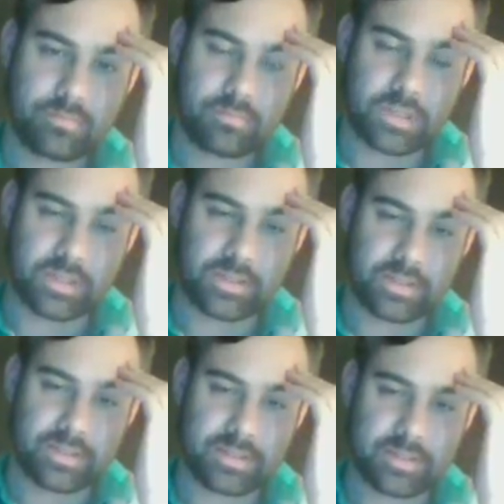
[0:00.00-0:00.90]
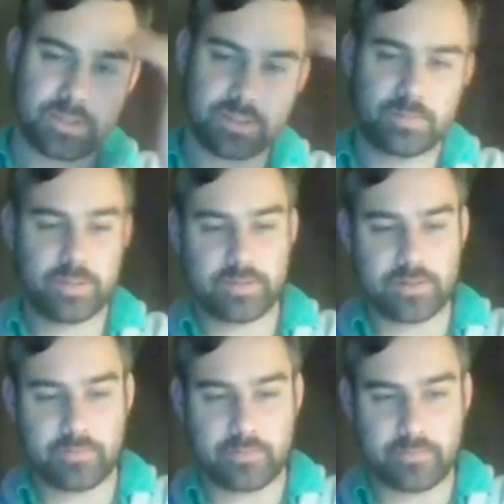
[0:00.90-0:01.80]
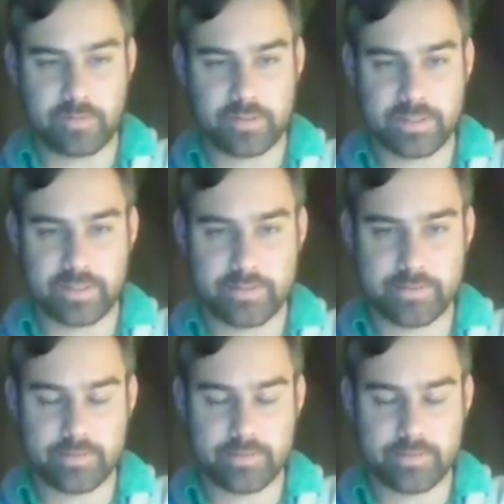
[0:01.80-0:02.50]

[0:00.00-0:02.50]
Oh, let's play the Sulphur Falls, I guess.